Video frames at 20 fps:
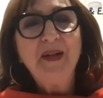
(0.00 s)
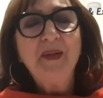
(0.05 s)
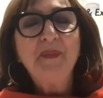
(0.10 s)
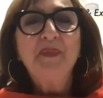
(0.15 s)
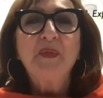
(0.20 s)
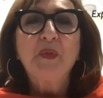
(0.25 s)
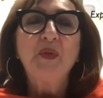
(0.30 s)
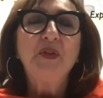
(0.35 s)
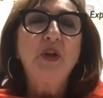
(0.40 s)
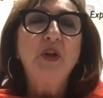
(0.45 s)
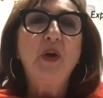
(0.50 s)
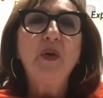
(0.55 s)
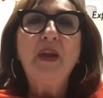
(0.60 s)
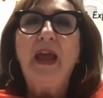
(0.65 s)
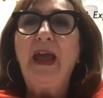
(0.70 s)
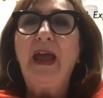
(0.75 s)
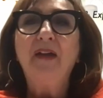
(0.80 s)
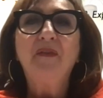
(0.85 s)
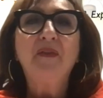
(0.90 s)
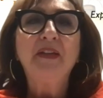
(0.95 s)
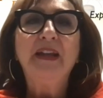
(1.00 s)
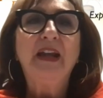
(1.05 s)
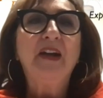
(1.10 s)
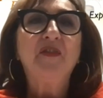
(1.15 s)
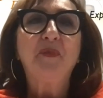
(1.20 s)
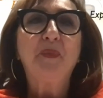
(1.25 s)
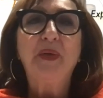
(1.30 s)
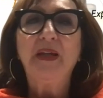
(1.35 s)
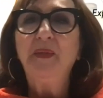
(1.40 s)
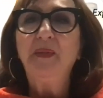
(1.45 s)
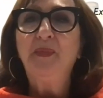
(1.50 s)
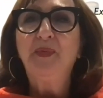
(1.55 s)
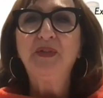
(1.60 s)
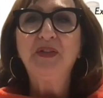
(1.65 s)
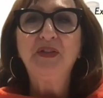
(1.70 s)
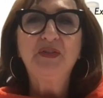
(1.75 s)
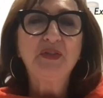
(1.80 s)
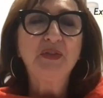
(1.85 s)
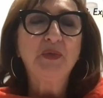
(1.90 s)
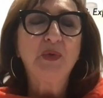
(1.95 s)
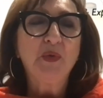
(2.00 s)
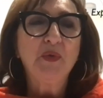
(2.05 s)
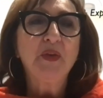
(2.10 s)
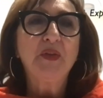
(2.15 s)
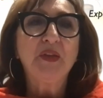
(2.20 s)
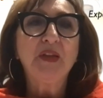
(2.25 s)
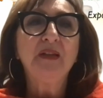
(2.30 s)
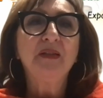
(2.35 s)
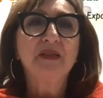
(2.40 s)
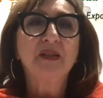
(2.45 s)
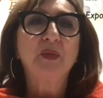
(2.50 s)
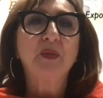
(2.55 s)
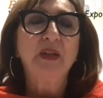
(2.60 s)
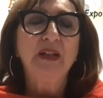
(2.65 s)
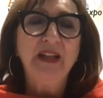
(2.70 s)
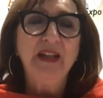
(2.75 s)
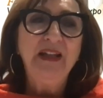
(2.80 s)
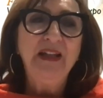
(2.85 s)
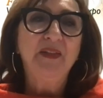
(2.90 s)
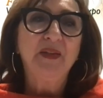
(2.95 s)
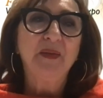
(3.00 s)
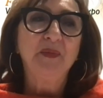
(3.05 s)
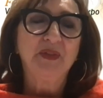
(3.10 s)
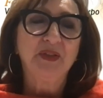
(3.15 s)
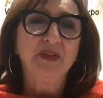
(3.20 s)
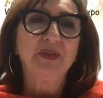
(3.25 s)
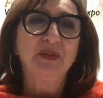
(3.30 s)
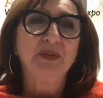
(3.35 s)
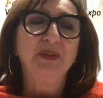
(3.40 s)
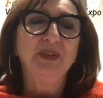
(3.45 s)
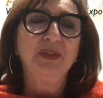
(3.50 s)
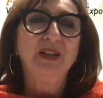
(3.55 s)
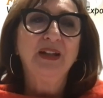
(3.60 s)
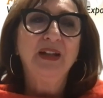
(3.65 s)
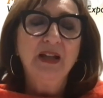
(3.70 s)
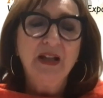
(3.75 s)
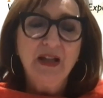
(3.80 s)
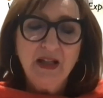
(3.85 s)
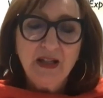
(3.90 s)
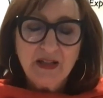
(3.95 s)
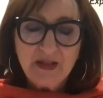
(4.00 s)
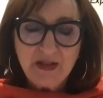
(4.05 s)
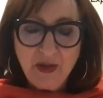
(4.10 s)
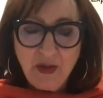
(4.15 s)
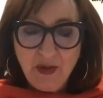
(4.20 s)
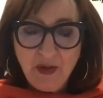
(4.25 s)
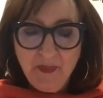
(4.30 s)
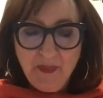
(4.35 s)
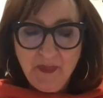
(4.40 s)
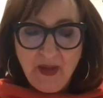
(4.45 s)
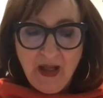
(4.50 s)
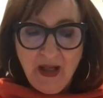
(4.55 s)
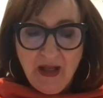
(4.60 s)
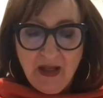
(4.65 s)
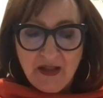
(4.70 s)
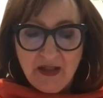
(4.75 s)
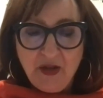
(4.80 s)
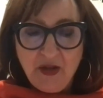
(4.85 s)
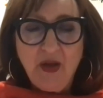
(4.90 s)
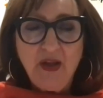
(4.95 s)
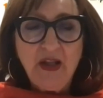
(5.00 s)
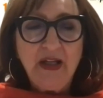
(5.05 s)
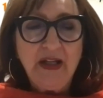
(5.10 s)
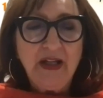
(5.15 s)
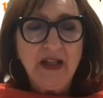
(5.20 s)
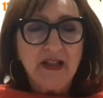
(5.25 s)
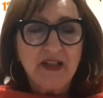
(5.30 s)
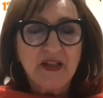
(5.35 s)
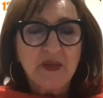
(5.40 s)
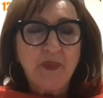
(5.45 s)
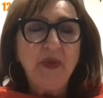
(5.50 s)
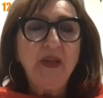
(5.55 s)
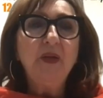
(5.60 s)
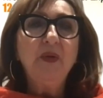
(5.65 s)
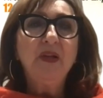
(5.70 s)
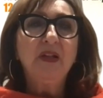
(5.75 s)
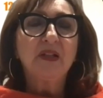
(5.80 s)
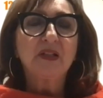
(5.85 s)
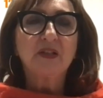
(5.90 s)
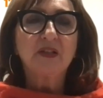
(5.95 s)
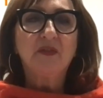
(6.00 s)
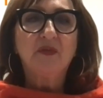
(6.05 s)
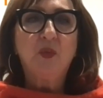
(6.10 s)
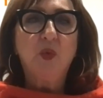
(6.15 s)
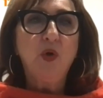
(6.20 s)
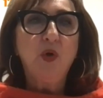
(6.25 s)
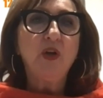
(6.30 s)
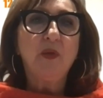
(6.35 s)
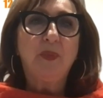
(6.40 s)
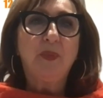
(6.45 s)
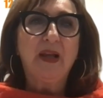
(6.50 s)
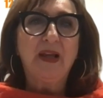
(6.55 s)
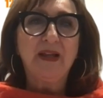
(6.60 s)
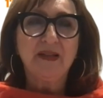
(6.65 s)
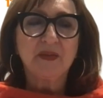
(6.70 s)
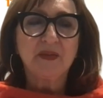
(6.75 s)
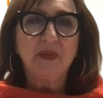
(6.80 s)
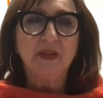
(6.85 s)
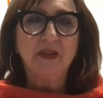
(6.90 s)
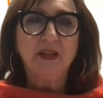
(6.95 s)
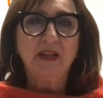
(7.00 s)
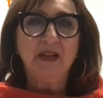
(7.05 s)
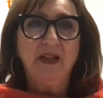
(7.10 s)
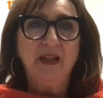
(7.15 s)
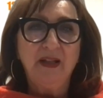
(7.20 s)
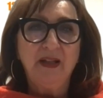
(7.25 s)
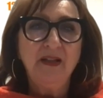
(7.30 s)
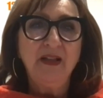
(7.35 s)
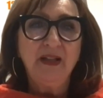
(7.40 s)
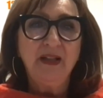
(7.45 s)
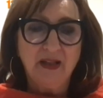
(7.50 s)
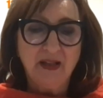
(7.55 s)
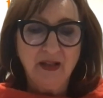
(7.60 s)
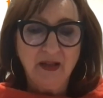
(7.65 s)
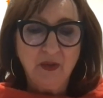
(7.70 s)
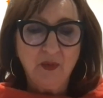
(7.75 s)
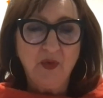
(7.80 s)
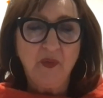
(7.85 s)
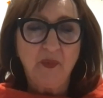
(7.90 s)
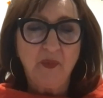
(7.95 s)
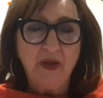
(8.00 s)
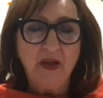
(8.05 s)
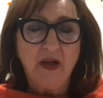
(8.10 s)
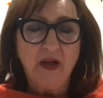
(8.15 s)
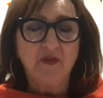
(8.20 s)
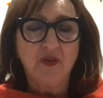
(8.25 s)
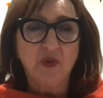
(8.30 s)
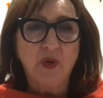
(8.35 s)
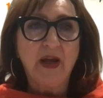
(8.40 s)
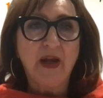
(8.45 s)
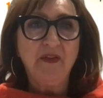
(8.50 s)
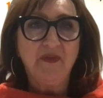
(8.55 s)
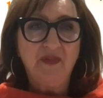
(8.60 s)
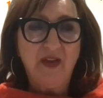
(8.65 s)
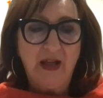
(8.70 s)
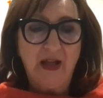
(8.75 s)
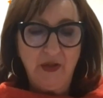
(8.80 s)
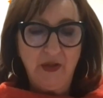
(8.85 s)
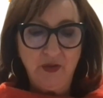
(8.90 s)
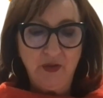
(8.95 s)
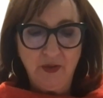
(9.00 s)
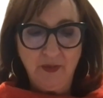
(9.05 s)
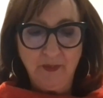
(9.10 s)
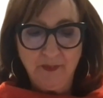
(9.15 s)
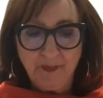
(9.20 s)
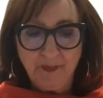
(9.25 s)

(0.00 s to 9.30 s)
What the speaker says: We don't have enough people to do all the things that we need them to do. So an experience of work placement in India would be of great value.